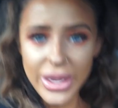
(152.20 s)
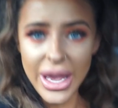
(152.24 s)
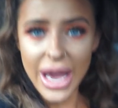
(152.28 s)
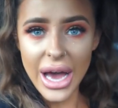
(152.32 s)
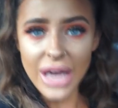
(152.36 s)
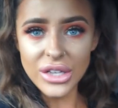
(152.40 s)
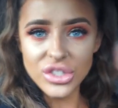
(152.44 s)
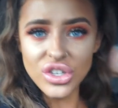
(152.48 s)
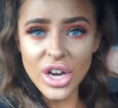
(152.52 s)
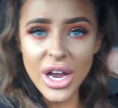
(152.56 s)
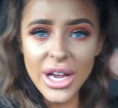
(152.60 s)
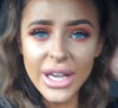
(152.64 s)
Yeah,
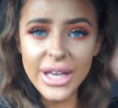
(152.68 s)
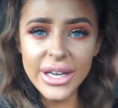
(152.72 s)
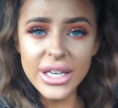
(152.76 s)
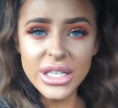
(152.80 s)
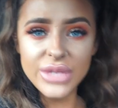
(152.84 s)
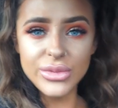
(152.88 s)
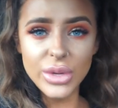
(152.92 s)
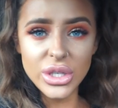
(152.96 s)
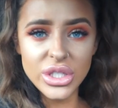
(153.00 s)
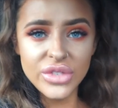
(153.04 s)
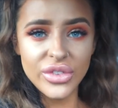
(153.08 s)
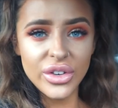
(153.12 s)
I'll try and get as
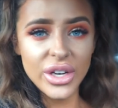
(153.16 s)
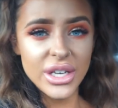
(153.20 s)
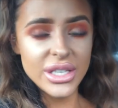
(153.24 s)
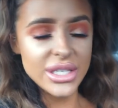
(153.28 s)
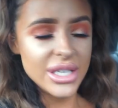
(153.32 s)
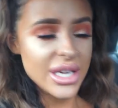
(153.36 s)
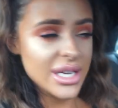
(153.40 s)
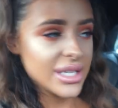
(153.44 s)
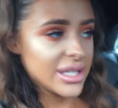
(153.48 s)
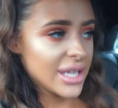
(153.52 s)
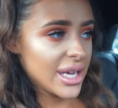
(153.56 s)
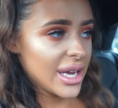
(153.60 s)
much footage
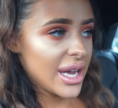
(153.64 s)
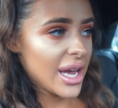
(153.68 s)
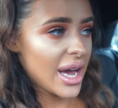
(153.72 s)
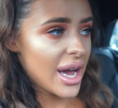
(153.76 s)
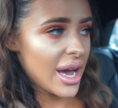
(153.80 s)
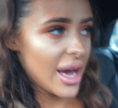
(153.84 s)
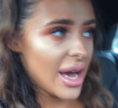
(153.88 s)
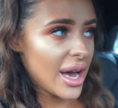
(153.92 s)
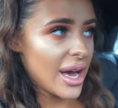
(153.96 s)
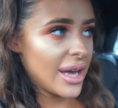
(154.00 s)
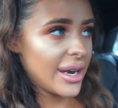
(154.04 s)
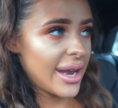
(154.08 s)
as I
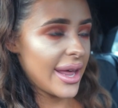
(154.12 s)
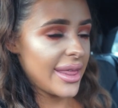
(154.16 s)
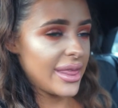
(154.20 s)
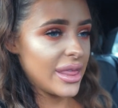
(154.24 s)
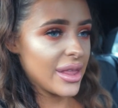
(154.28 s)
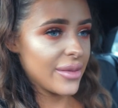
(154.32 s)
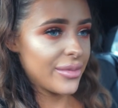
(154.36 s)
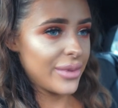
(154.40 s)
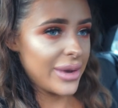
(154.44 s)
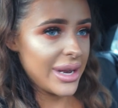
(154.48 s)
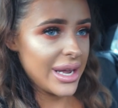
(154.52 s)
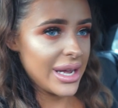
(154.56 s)
can in
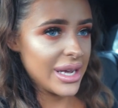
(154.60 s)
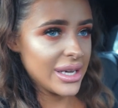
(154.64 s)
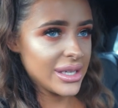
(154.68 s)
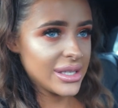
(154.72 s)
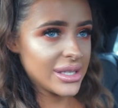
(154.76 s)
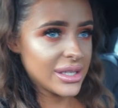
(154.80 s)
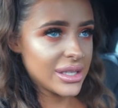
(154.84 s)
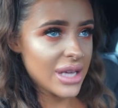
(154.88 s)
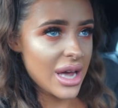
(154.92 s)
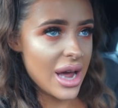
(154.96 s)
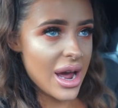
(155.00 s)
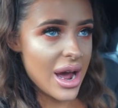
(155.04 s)
the
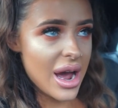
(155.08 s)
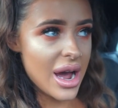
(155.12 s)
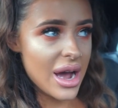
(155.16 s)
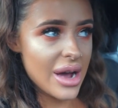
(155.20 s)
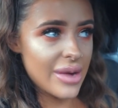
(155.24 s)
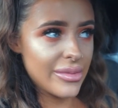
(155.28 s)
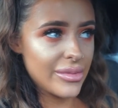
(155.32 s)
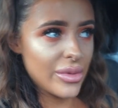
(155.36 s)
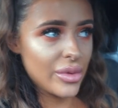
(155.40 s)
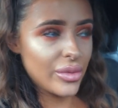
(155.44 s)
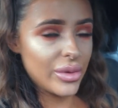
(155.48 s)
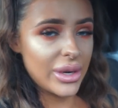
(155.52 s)
place,
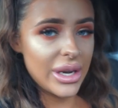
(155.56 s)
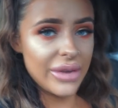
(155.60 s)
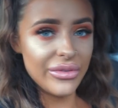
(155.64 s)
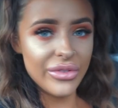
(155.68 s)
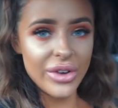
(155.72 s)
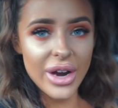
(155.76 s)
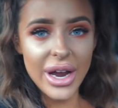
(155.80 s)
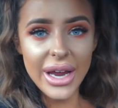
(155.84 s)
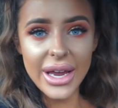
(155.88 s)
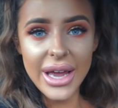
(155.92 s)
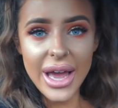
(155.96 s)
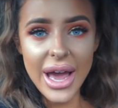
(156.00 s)
whenever
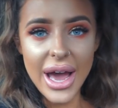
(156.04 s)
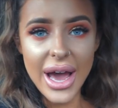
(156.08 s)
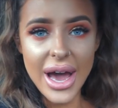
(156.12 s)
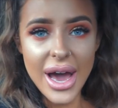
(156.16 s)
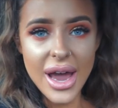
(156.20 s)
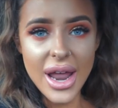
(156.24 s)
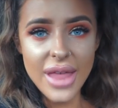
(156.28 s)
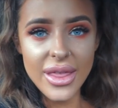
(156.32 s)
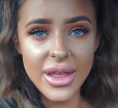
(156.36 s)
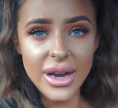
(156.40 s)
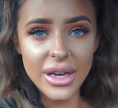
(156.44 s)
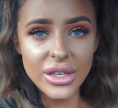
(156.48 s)
I
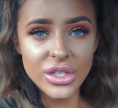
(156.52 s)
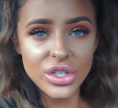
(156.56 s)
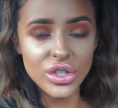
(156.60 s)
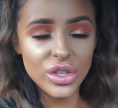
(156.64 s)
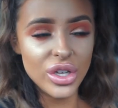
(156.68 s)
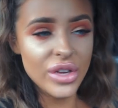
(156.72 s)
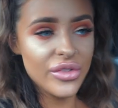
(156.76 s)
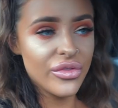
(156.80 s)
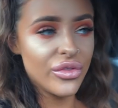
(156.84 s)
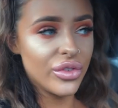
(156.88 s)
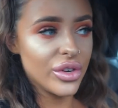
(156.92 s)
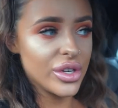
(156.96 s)
can, and then I'll show
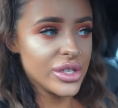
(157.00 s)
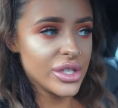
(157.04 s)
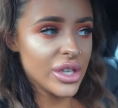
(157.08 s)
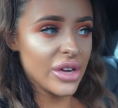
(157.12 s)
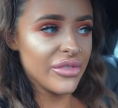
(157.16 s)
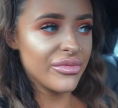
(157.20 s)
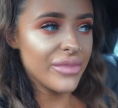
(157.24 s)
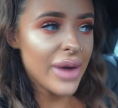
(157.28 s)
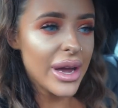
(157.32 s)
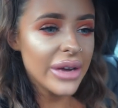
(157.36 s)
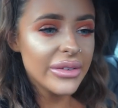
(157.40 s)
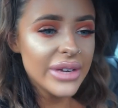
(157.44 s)
you photos
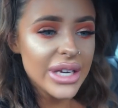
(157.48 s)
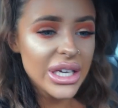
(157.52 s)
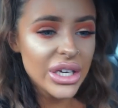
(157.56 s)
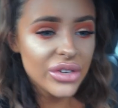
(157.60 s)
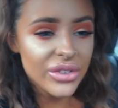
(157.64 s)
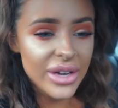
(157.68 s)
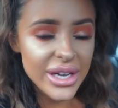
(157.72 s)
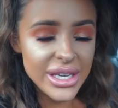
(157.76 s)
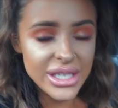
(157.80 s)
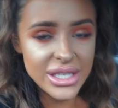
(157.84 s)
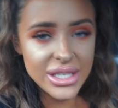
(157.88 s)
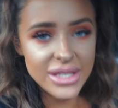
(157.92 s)
of my
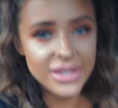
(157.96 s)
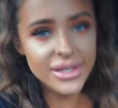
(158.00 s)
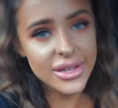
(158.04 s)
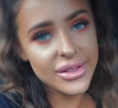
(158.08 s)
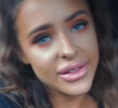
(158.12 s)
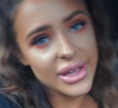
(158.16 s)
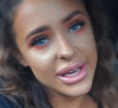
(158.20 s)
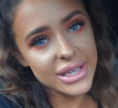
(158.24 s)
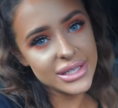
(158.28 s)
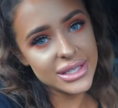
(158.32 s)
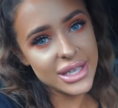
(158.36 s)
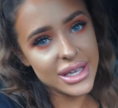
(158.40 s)
recreations and
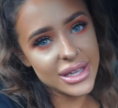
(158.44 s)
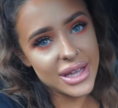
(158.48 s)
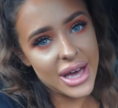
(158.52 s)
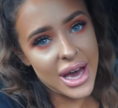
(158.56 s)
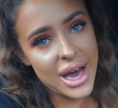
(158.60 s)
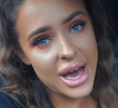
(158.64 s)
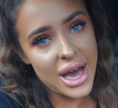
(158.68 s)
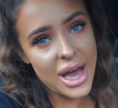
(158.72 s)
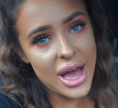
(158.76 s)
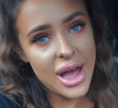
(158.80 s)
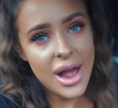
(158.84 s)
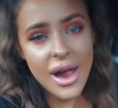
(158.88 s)
things like
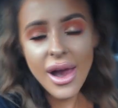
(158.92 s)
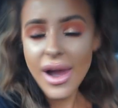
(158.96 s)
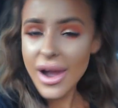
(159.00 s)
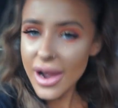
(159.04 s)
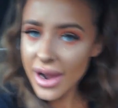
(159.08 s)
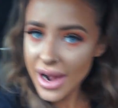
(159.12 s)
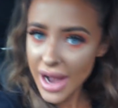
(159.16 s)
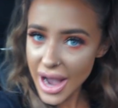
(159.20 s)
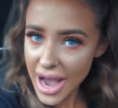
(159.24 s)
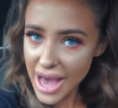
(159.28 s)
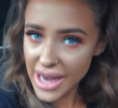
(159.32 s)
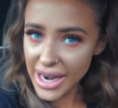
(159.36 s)
that,
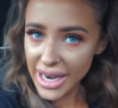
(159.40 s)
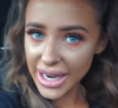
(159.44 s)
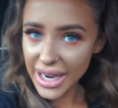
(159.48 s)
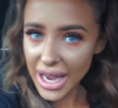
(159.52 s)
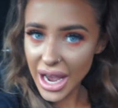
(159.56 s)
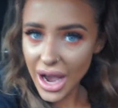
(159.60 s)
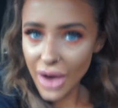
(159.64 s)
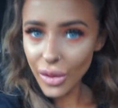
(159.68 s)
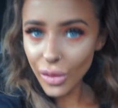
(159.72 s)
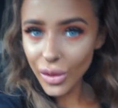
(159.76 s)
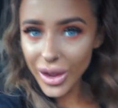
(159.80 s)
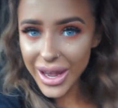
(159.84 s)
and I
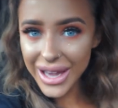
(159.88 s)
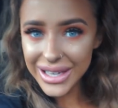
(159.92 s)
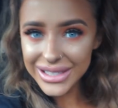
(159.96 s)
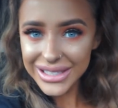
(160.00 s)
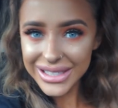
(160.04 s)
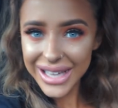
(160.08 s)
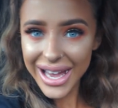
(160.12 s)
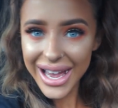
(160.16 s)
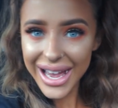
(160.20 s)
can't wait.